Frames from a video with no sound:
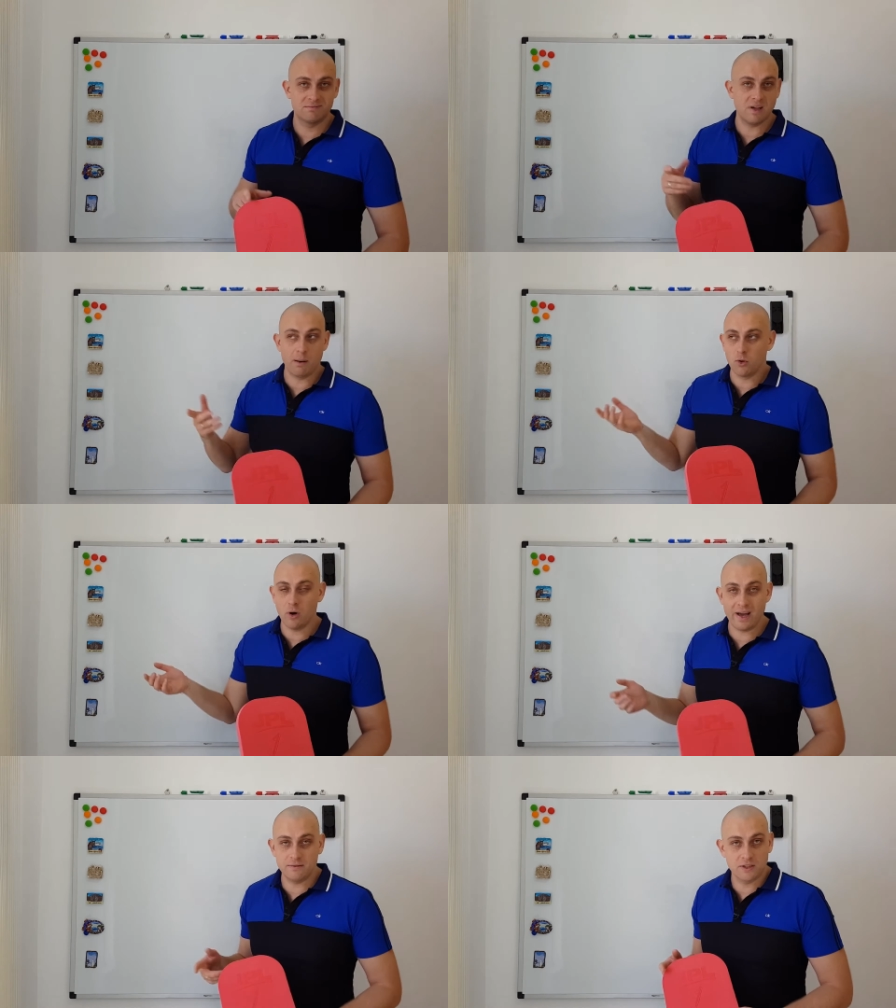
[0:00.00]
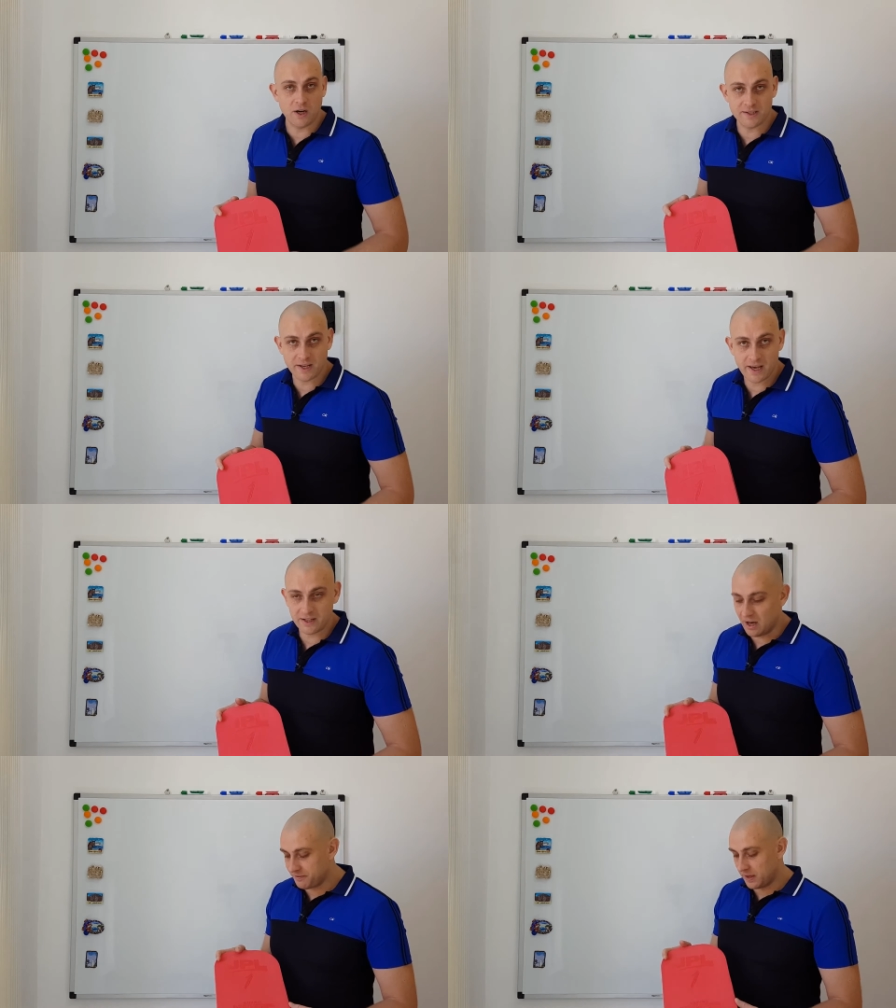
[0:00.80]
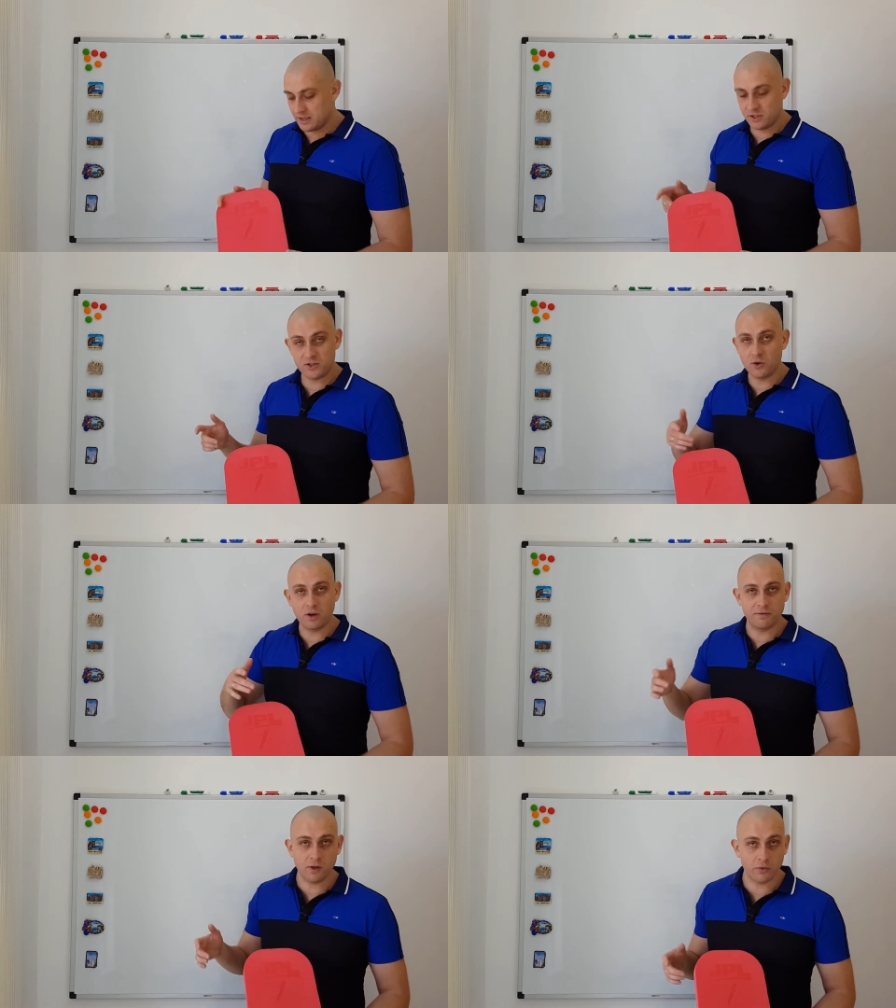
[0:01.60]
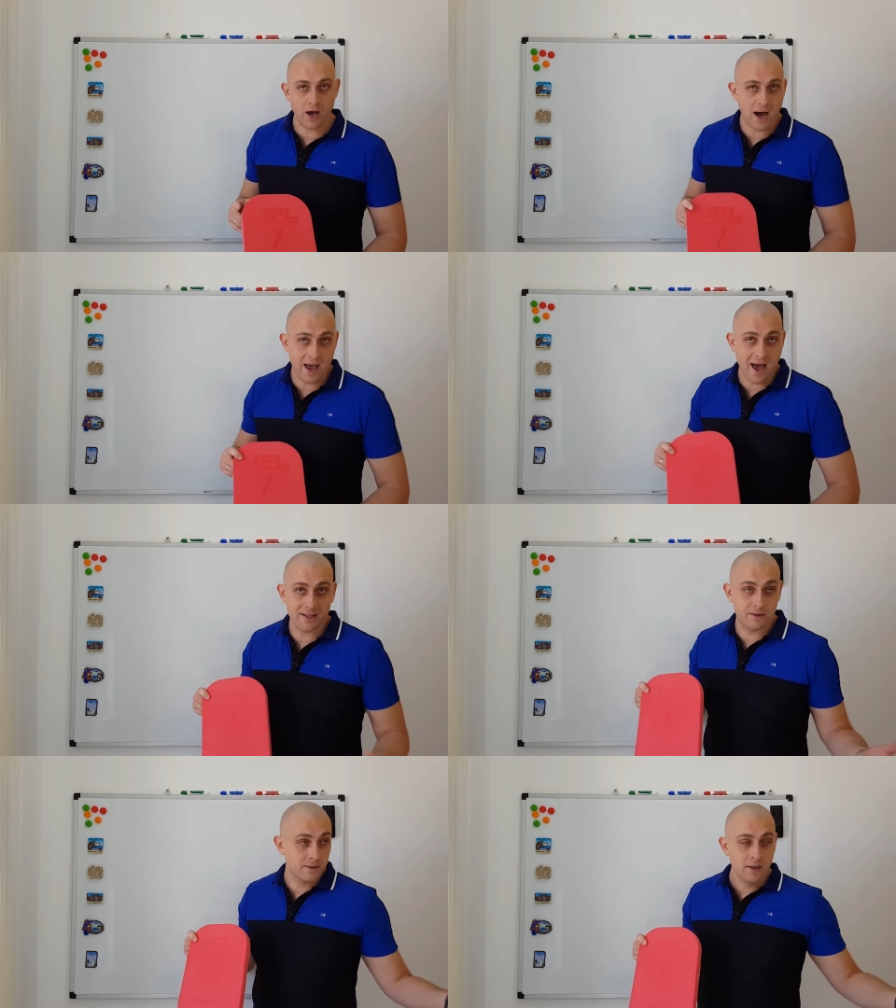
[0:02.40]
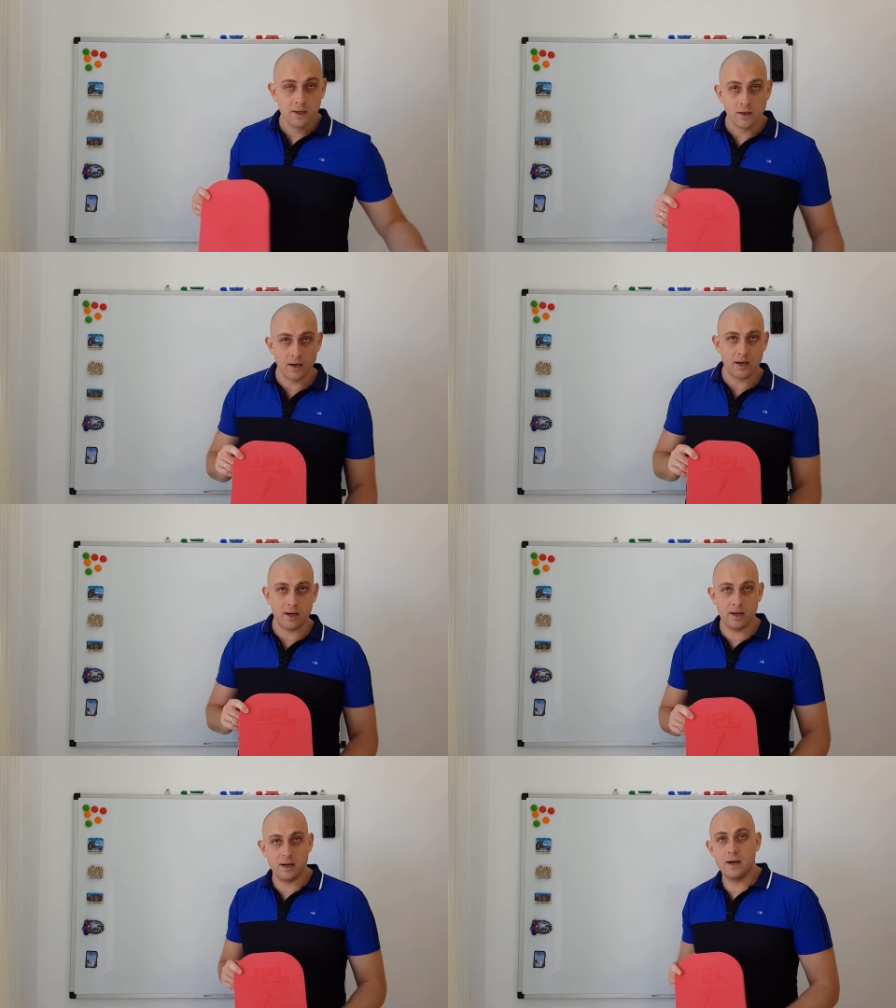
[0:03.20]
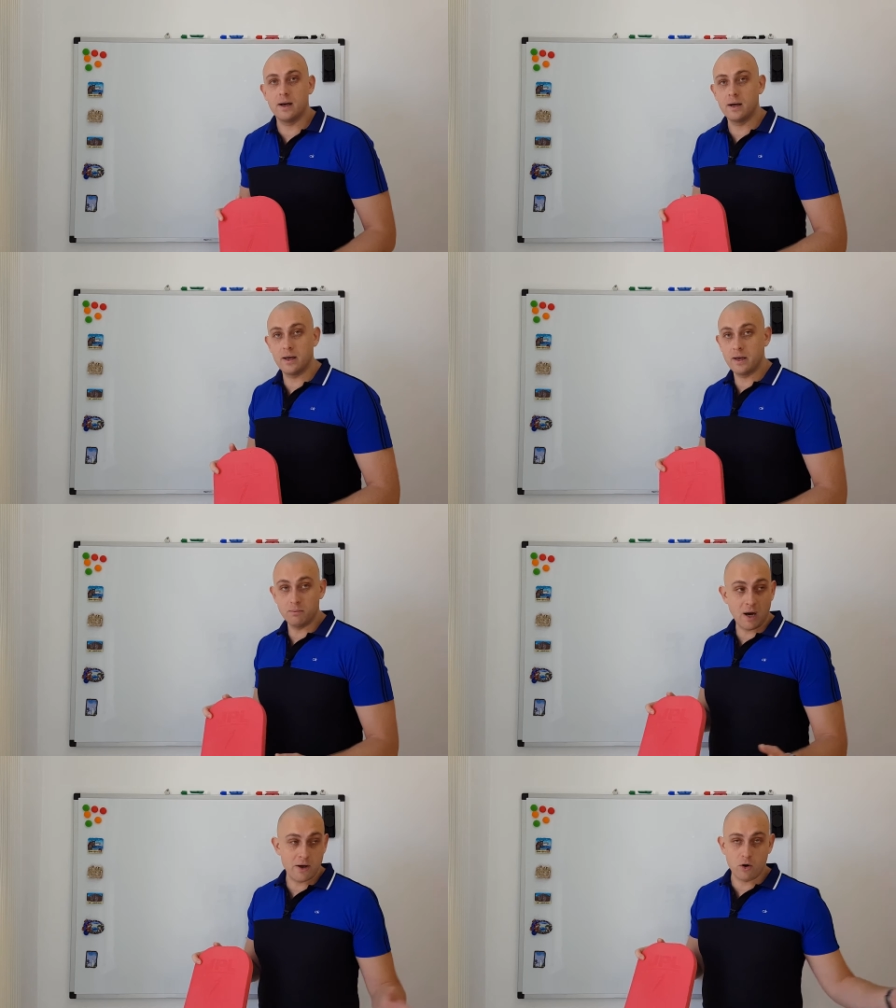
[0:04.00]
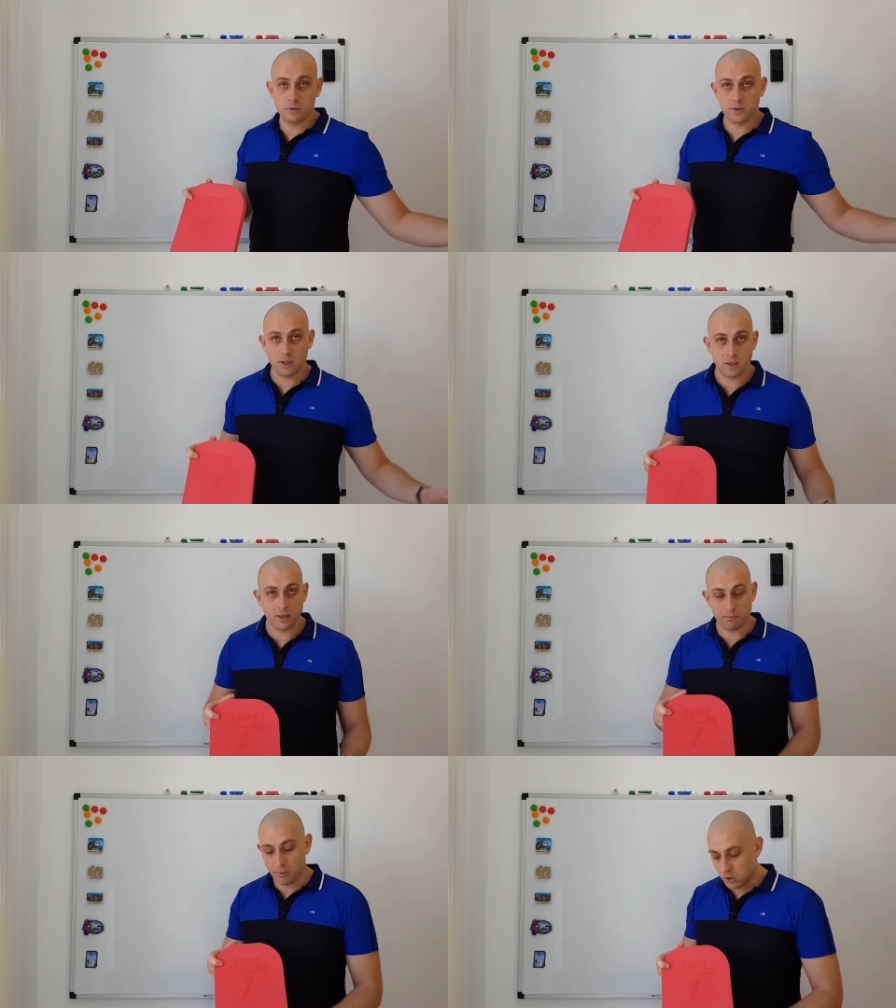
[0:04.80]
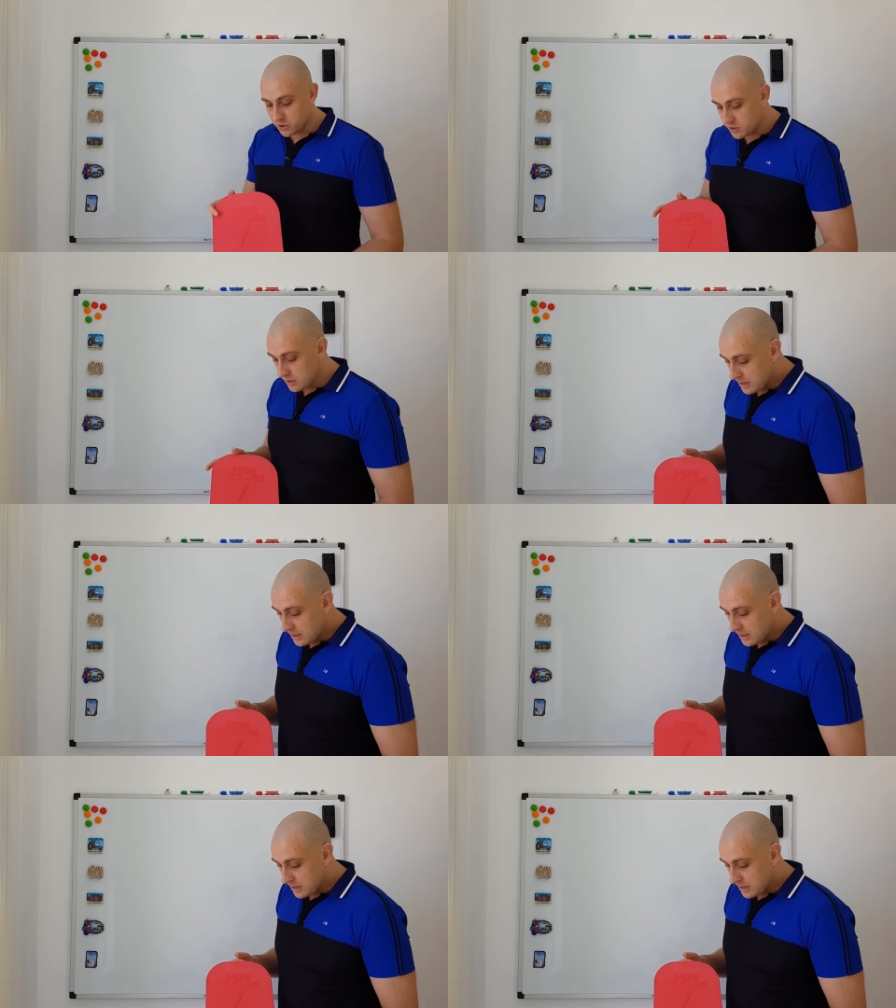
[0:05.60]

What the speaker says: I'm not advertising here, nothing. I just took a float that I had in my own box.